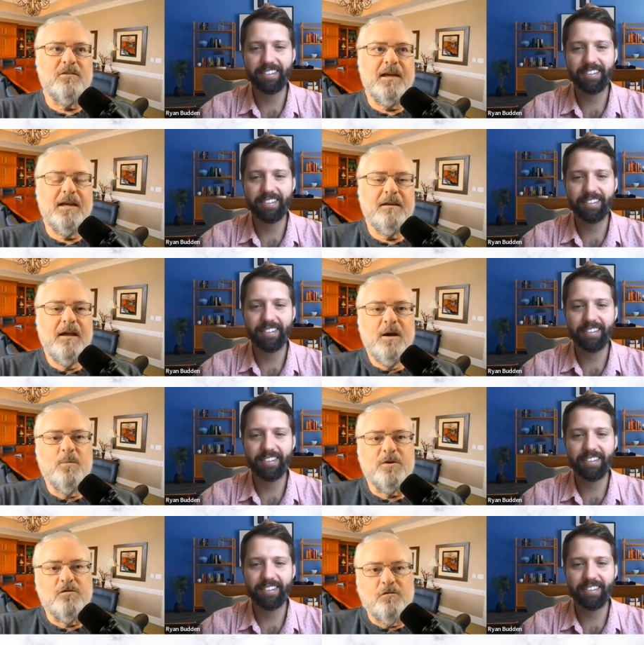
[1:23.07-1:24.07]
Speaker 1: understand
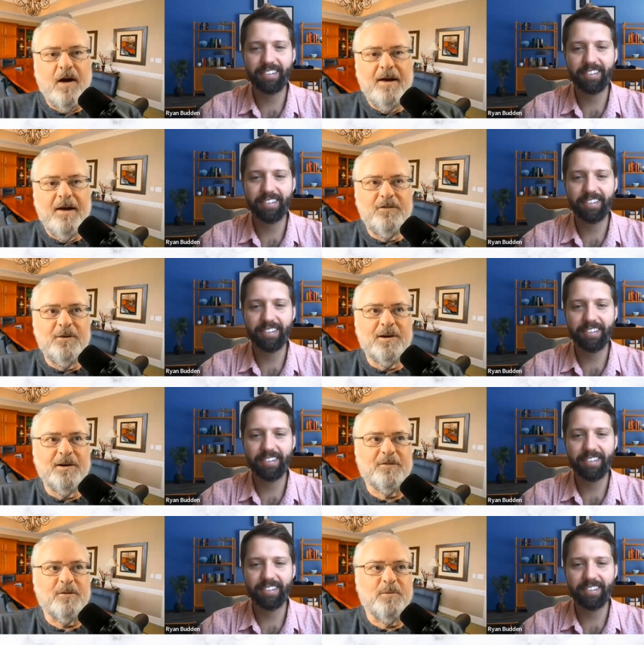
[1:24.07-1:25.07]
what drives your
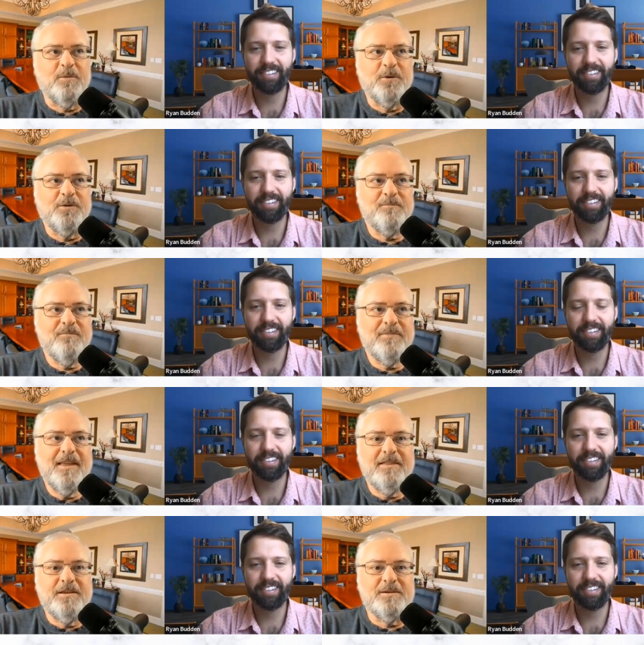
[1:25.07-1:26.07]
customers,
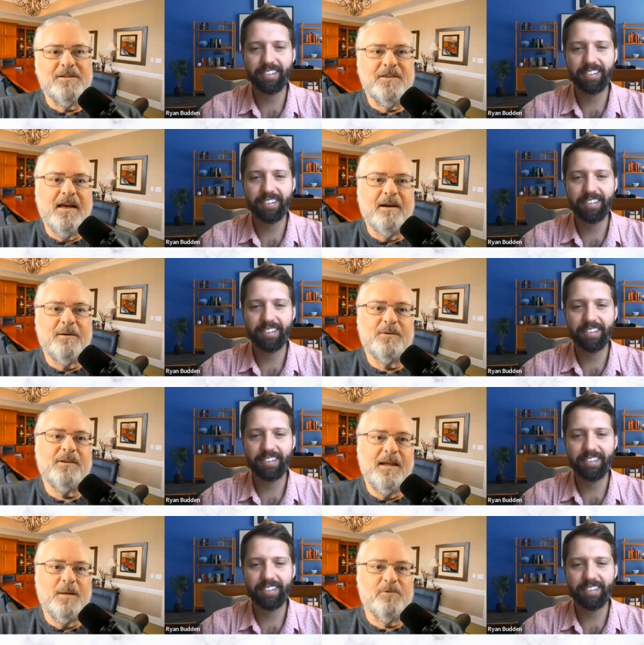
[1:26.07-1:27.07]
their
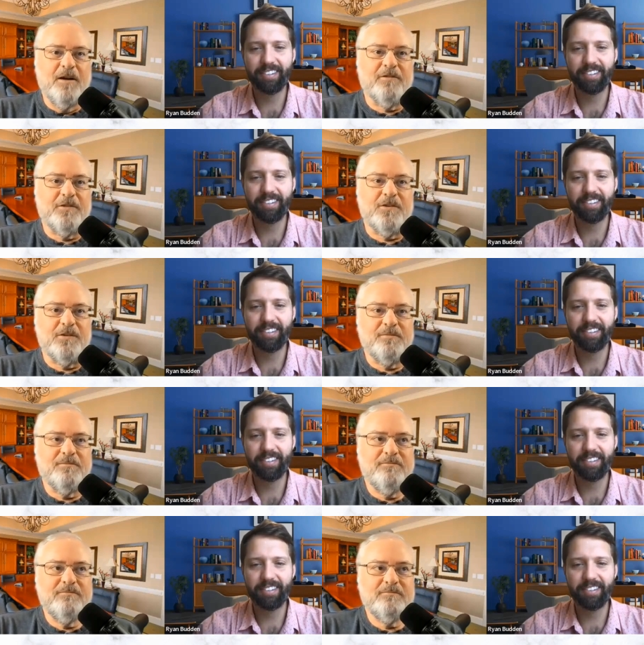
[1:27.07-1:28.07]
desires and preferences.
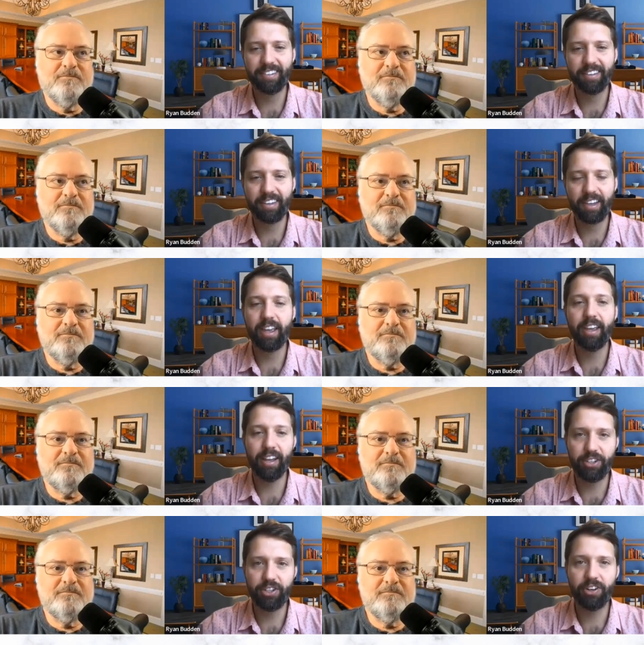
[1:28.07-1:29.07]

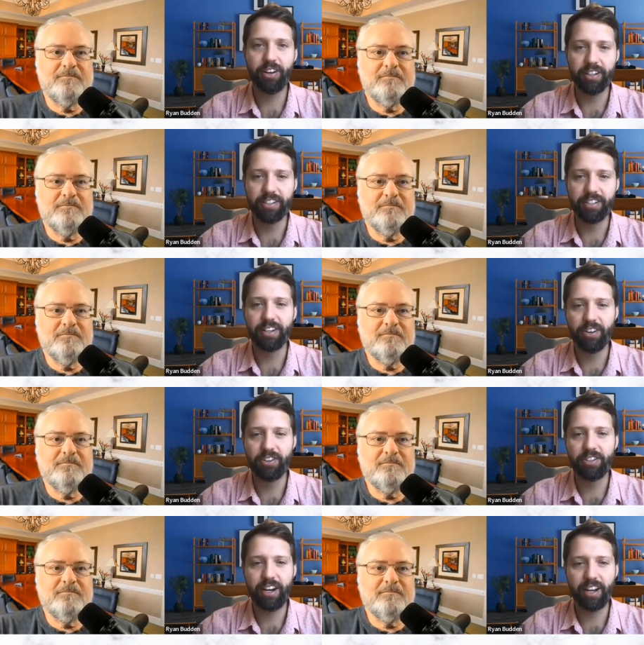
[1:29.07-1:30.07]
Speaker 2: Yeah, it sure is.
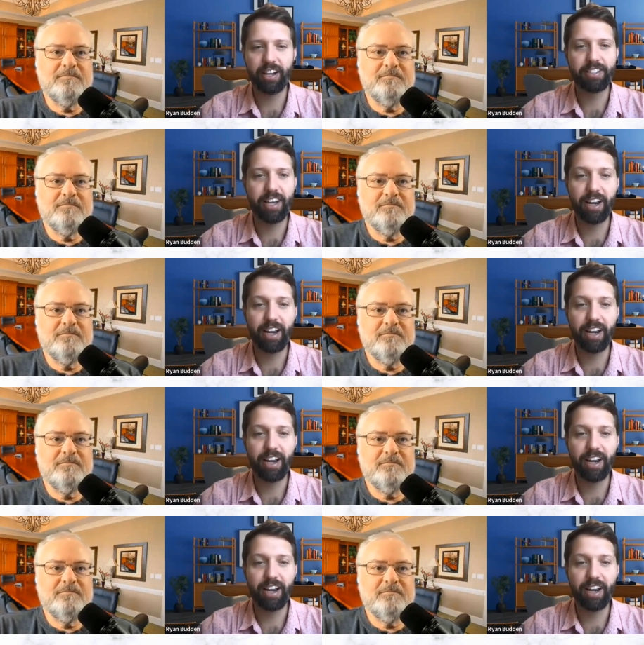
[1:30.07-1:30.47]
Understanding